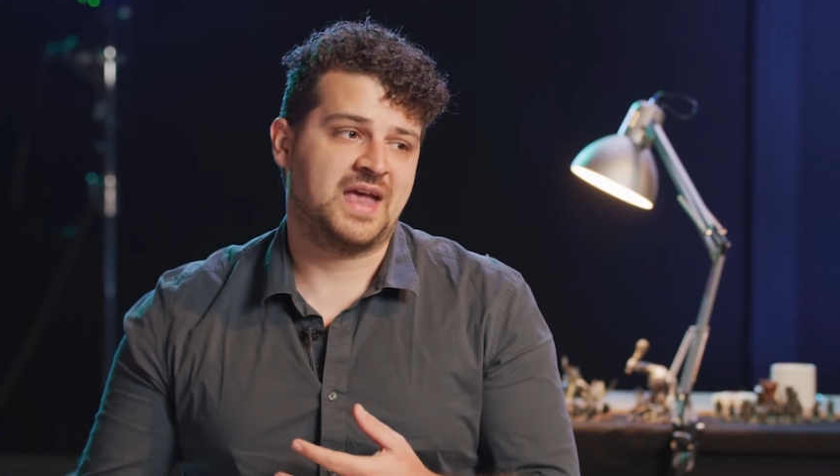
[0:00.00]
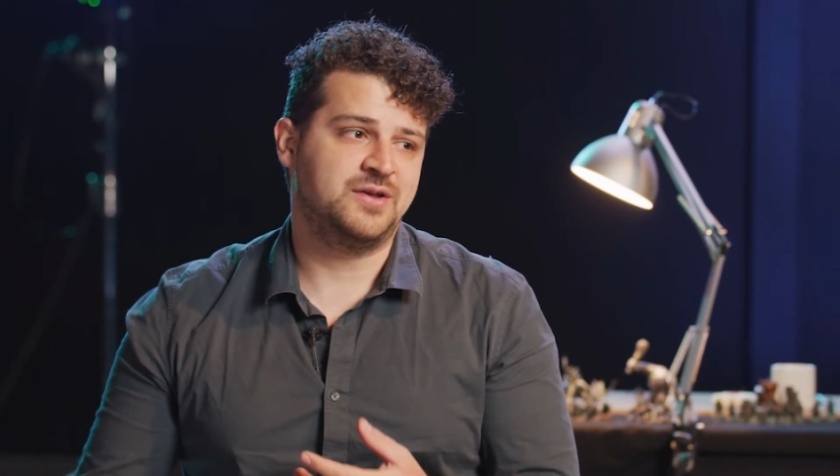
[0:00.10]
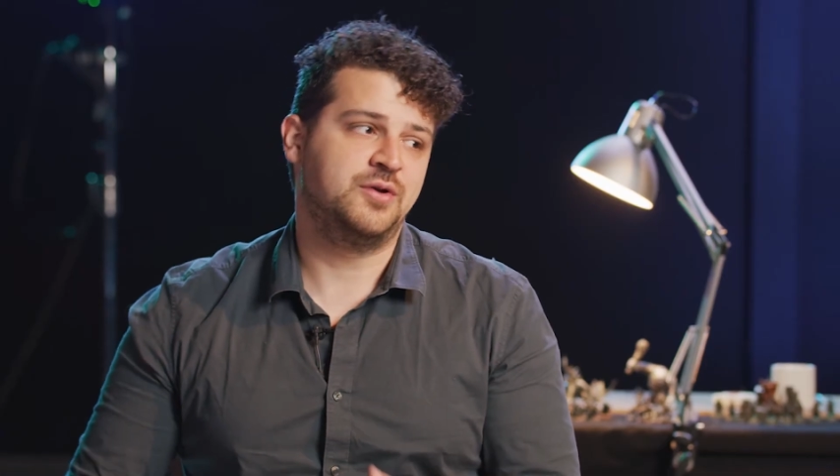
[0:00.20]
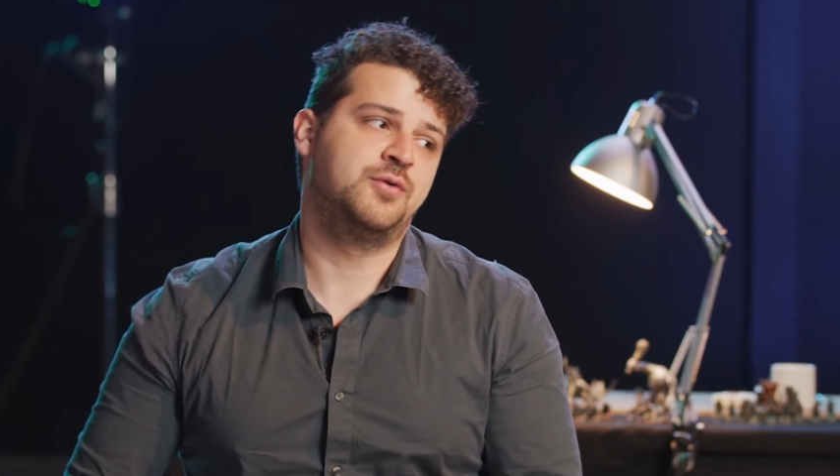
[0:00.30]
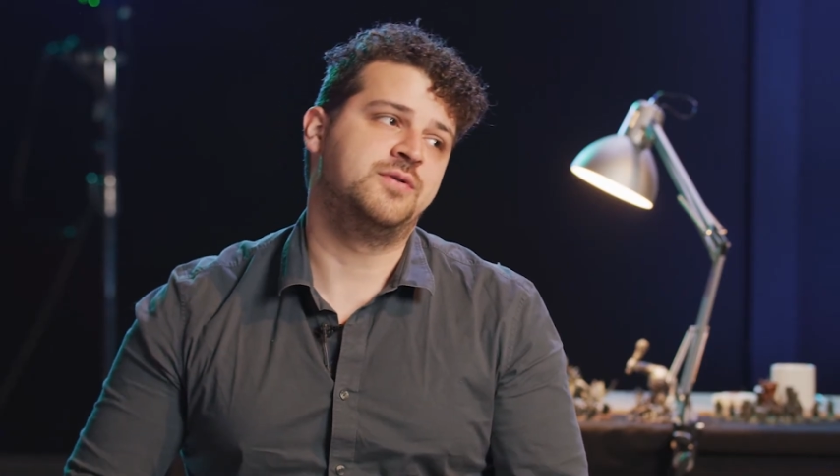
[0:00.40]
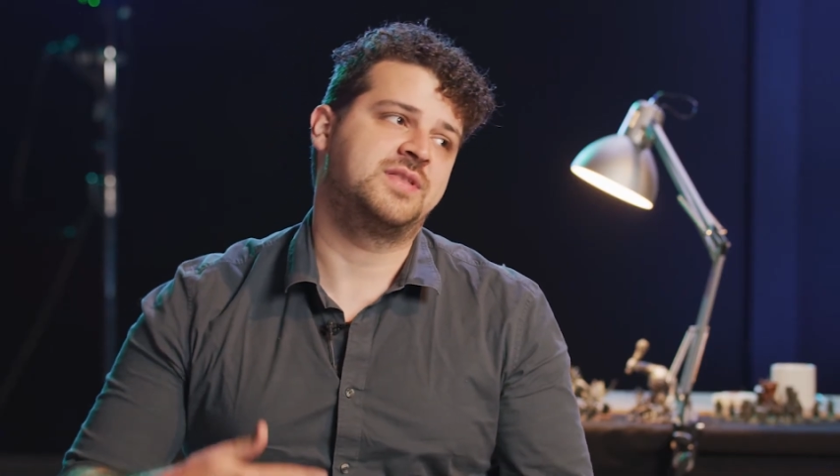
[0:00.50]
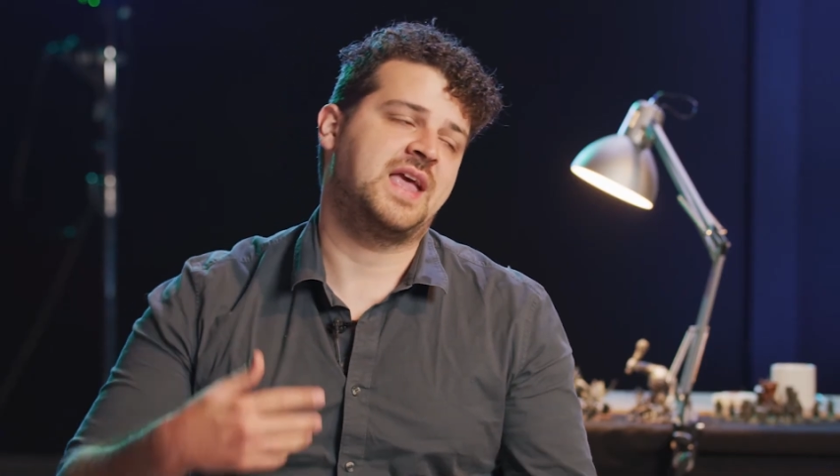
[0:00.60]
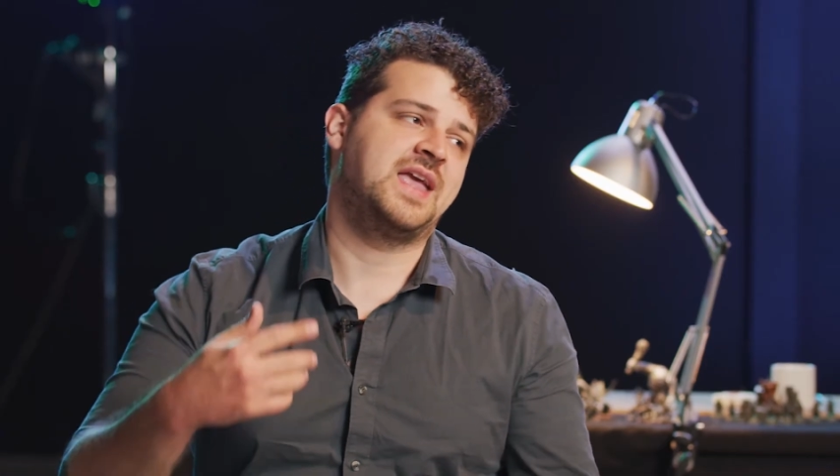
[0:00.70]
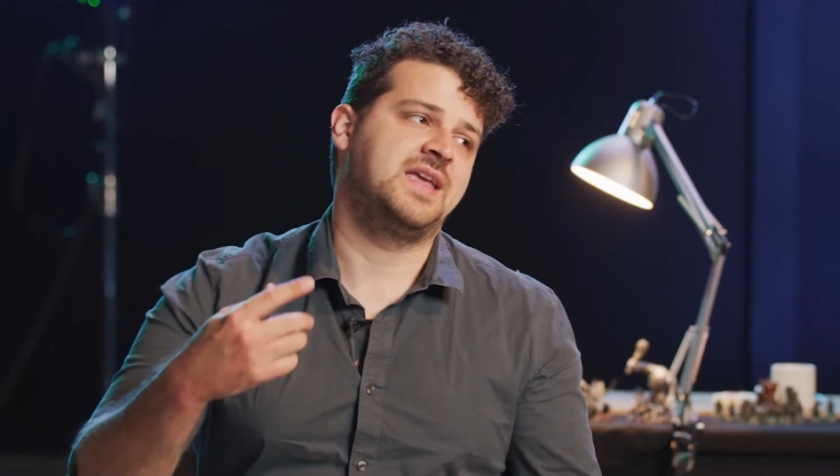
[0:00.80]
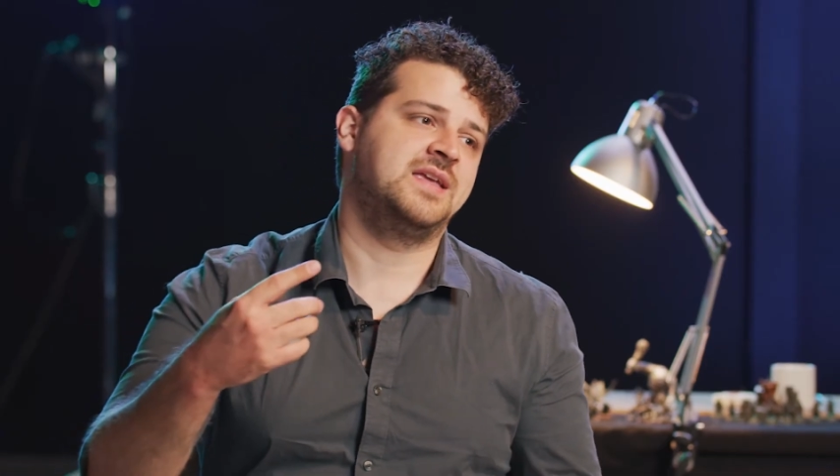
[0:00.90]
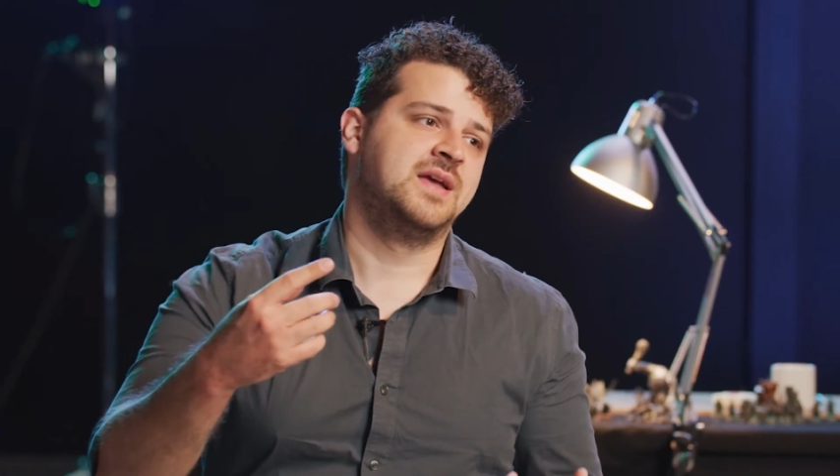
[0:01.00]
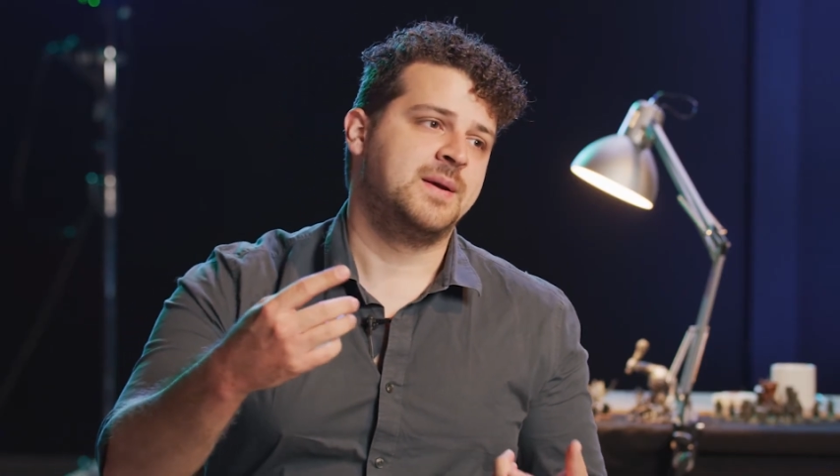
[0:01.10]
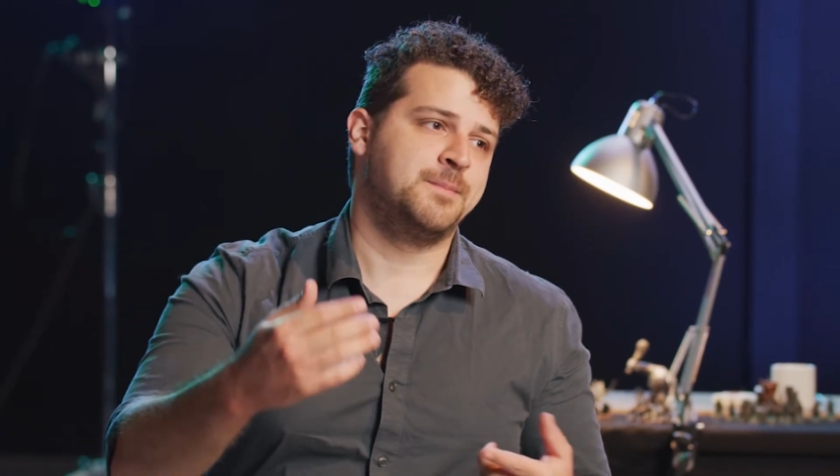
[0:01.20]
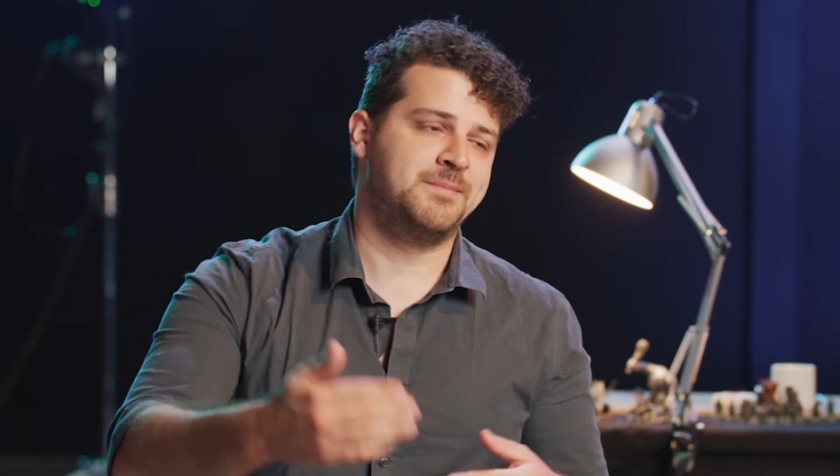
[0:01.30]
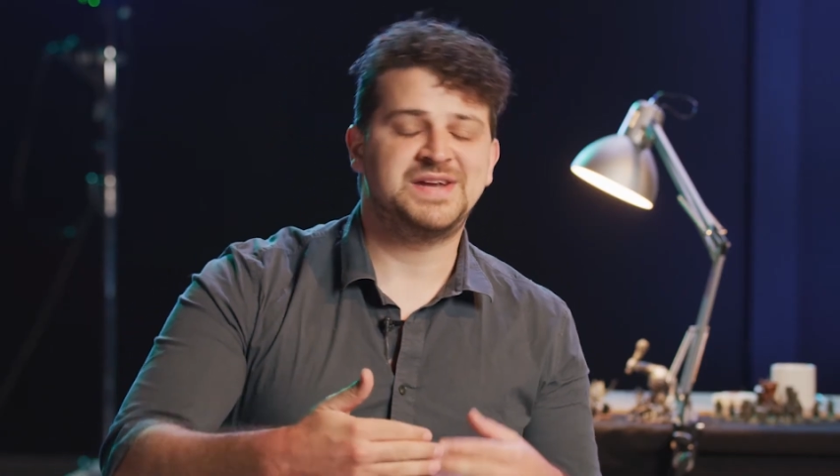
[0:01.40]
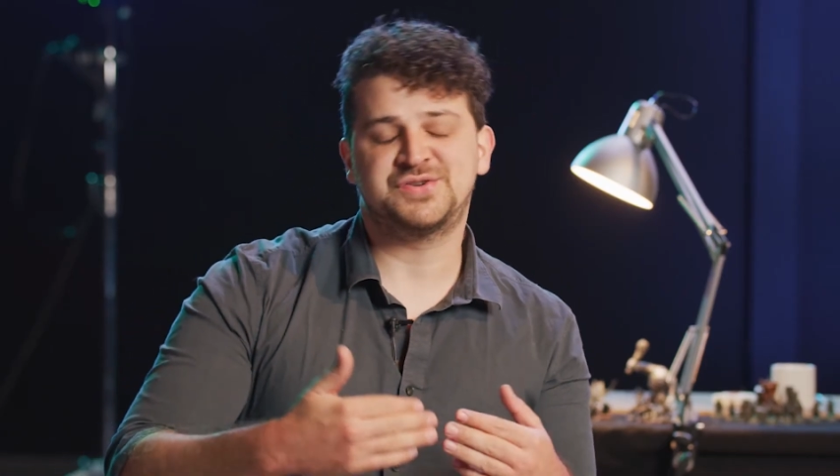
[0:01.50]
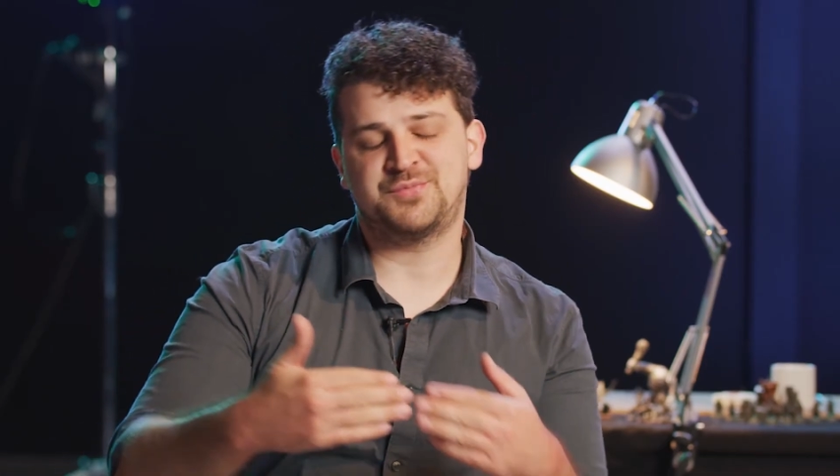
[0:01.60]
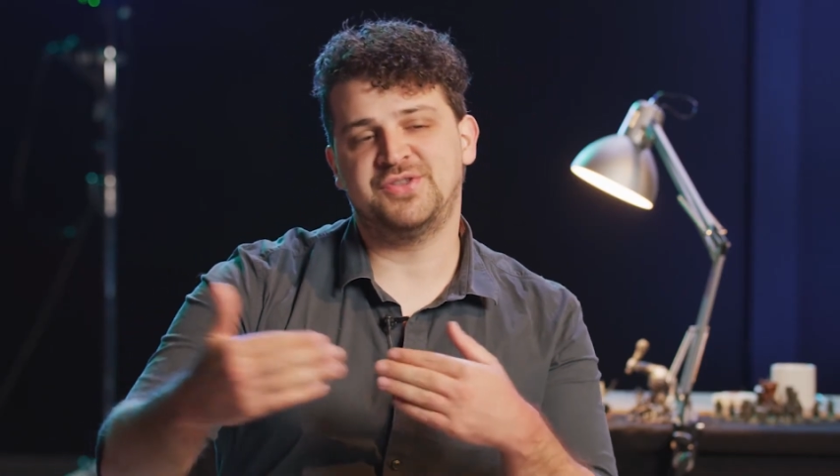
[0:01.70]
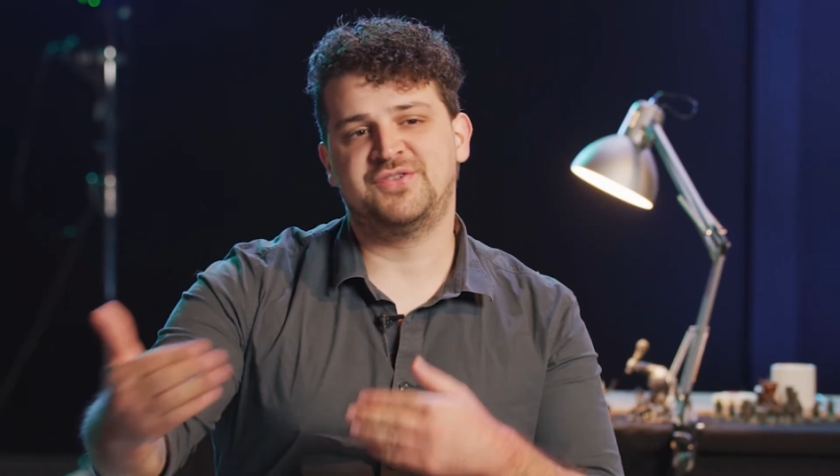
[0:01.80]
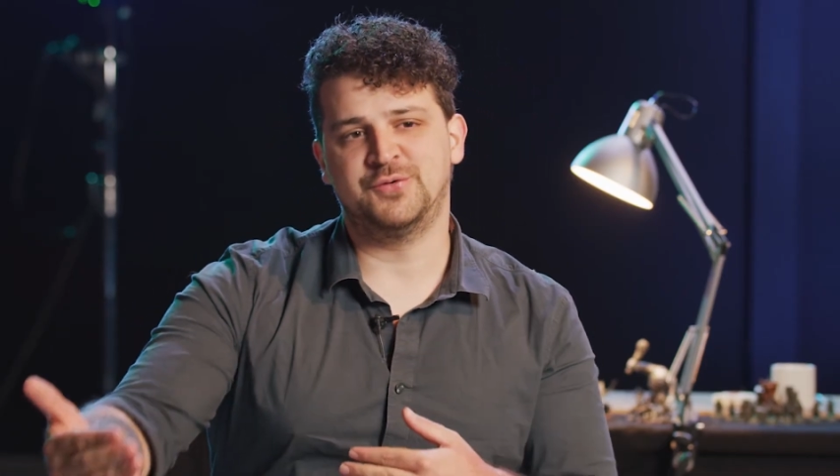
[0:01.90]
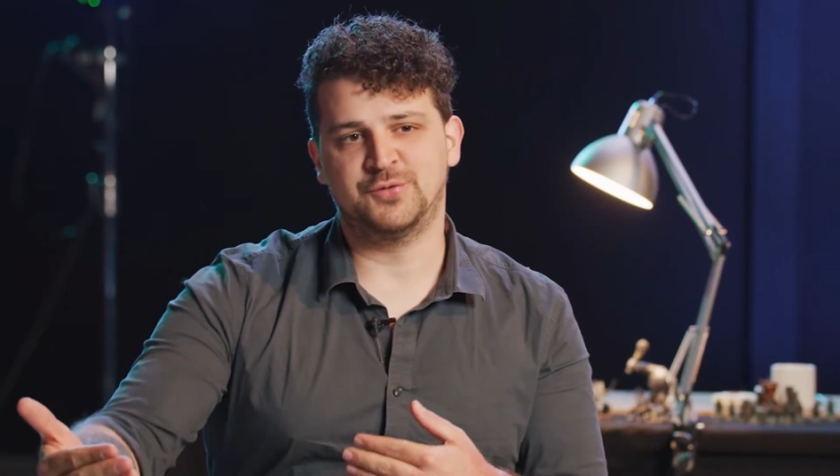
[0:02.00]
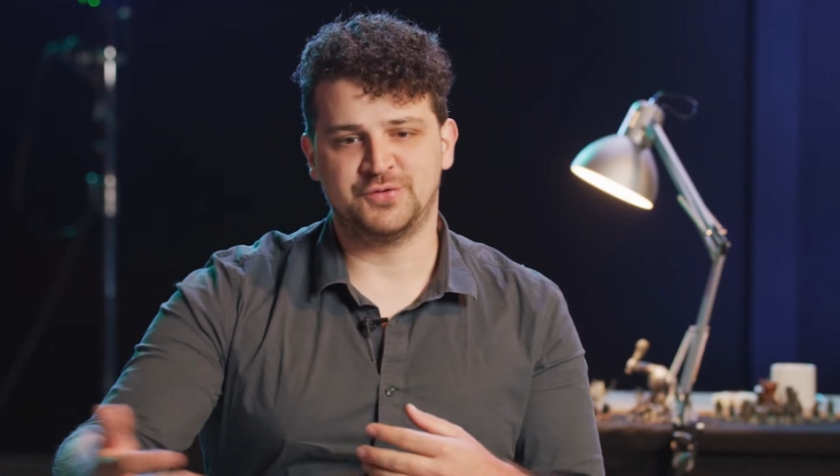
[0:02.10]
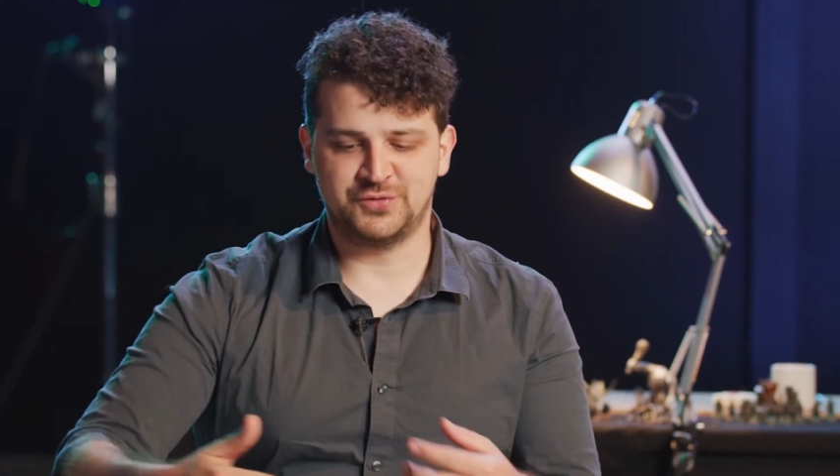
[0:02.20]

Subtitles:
and you use a measurement tool